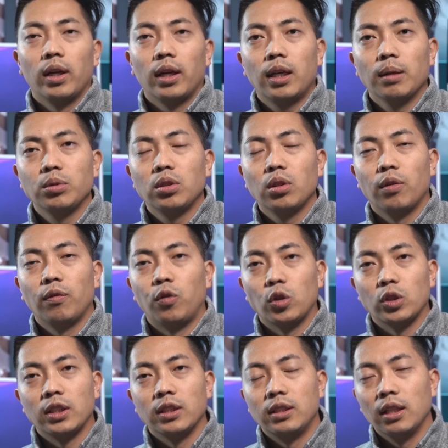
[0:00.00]
it comes to the
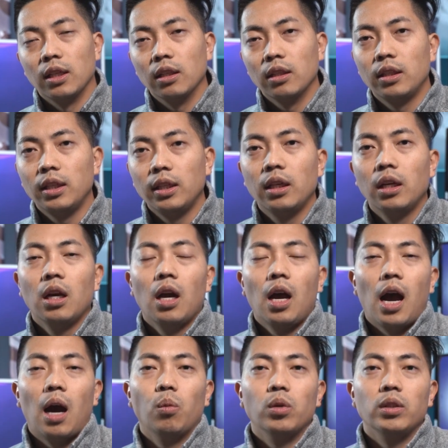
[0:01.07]
versatility,
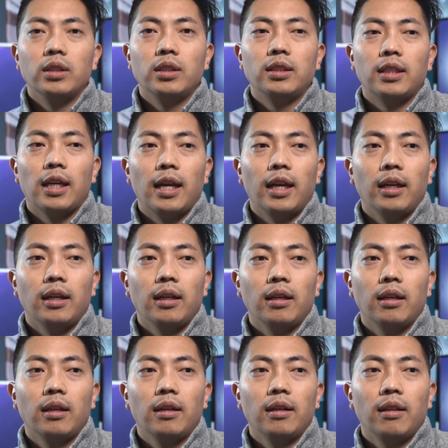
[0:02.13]
I would say
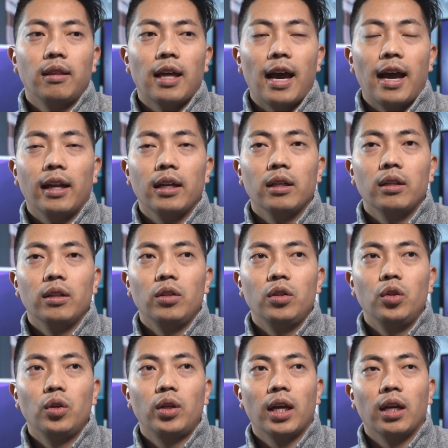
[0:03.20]
that
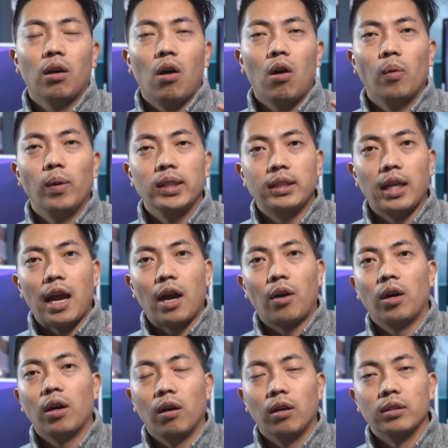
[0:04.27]
you can always
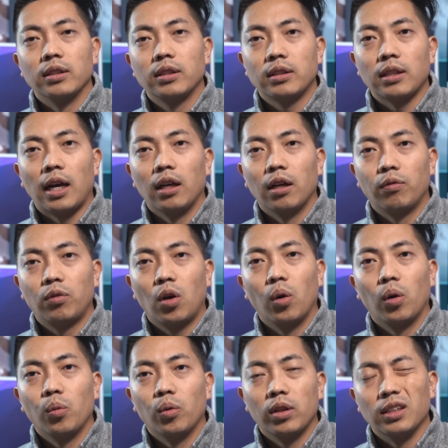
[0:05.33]
err on the side of
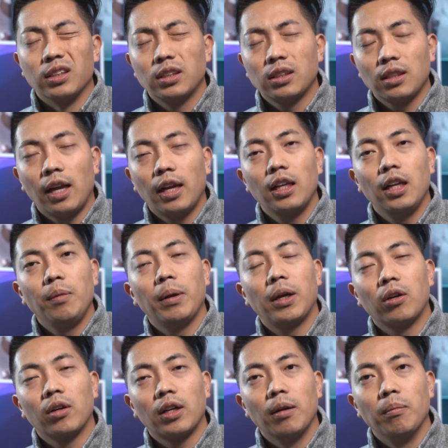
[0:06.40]
going with a slightly
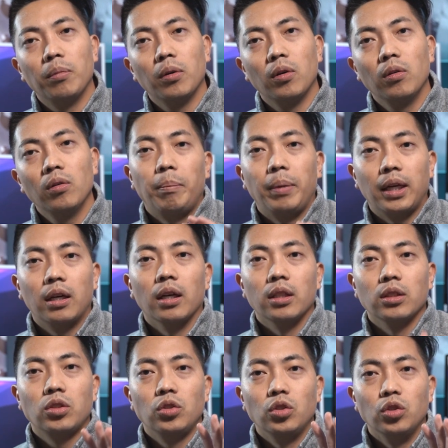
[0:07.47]
bigger gimbal
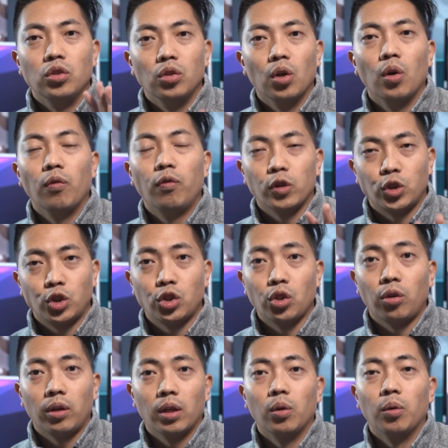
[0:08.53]
because you know for
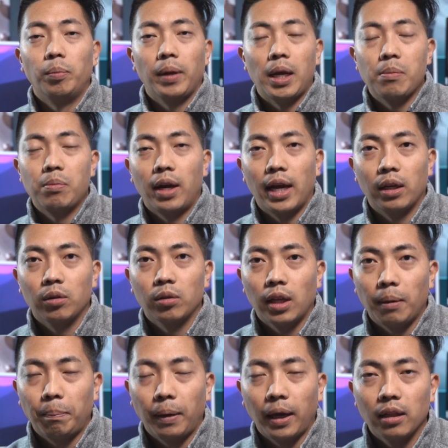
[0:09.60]
sure it will be able to handle
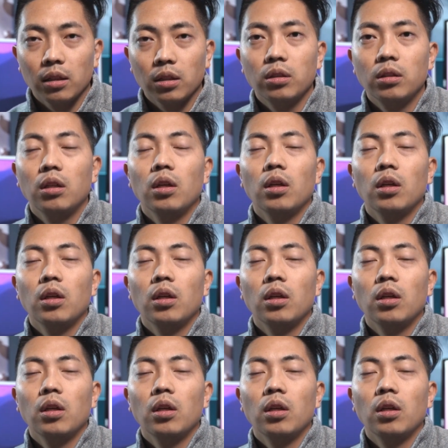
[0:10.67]
that payload.